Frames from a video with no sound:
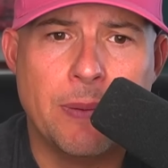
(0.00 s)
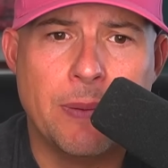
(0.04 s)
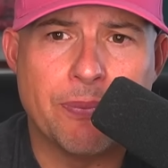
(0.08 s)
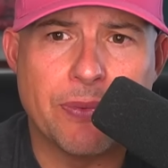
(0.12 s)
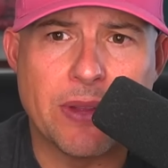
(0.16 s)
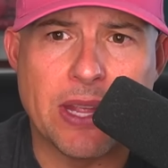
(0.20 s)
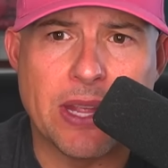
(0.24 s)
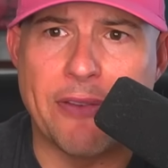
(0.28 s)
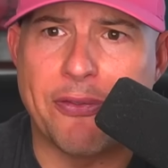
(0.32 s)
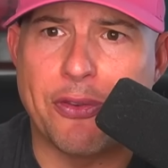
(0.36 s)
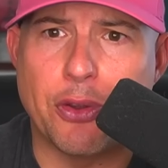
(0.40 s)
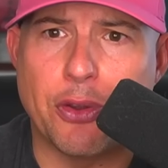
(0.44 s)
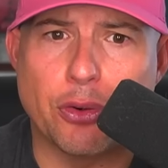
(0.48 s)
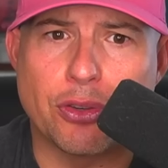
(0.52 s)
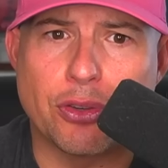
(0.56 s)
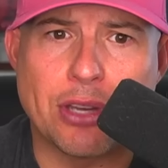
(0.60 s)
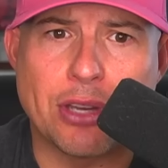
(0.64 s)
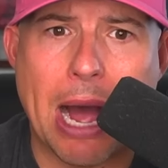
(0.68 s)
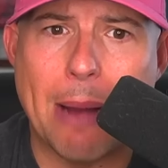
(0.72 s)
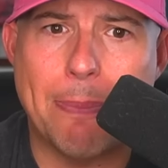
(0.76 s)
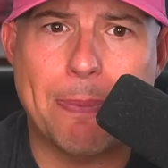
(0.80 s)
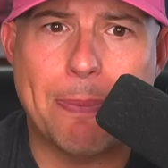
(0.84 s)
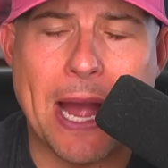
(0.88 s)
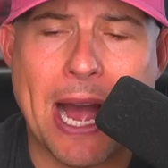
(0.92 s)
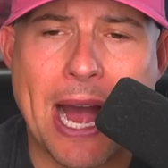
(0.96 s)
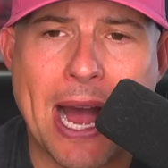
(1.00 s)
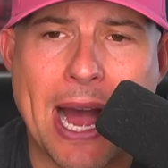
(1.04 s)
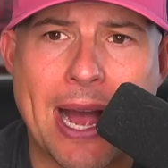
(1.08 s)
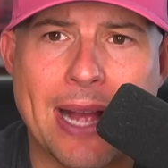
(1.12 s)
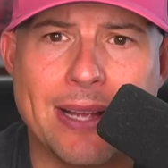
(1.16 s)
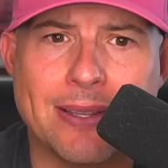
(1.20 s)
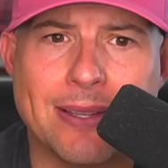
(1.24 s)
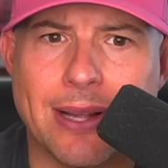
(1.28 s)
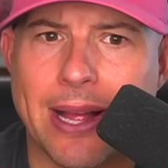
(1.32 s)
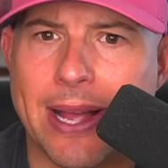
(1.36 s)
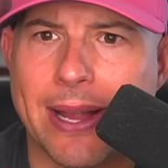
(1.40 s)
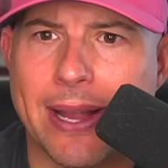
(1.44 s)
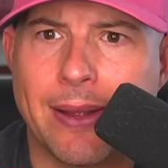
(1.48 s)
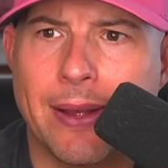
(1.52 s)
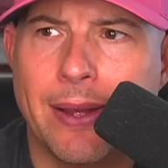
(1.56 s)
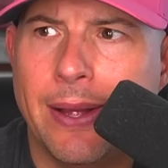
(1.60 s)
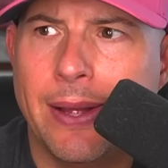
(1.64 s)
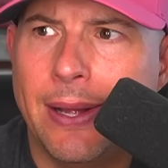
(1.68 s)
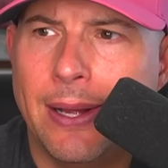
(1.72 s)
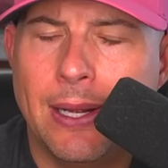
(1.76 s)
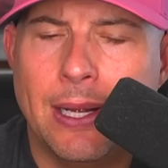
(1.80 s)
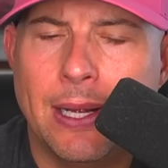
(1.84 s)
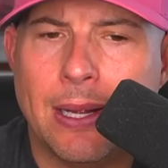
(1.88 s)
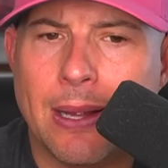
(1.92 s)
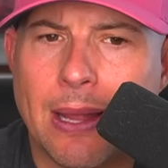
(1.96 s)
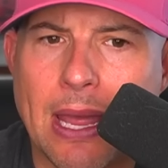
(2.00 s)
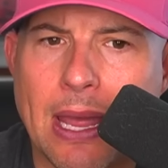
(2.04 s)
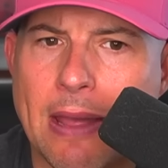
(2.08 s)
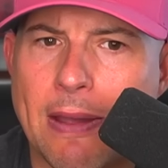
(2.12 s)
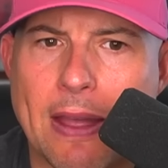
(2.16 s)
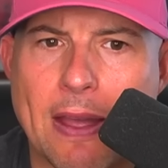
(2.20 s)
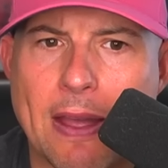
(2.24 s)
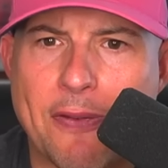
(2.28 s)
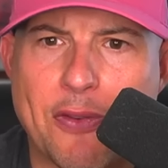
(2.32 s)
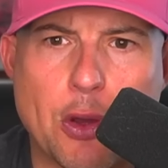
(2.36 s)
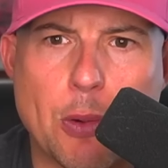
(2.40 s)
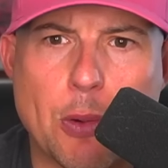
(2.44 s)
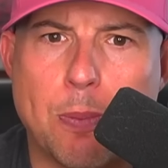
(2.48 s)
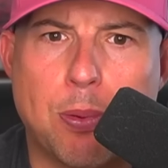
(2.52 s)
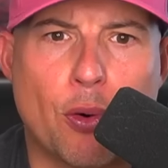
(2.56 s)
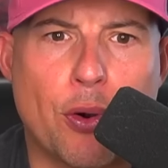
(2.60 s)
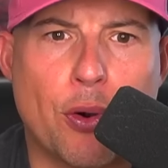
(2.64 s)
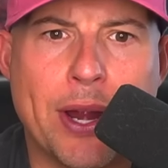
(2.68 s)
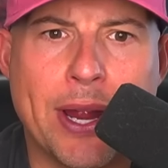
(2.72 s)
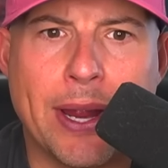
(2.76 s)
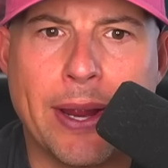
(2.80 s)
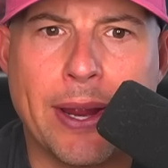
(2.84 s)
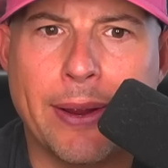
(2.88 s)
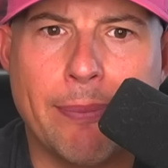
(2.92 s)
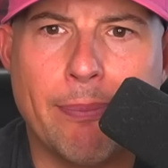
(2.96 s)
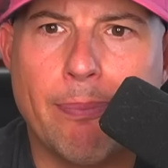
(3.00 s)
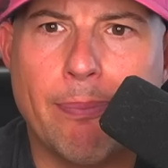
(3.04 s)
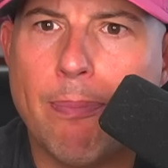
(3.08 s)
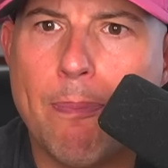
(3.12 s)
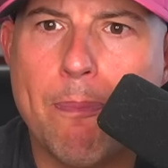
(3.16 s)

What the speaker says: If your top guys, like, if you bring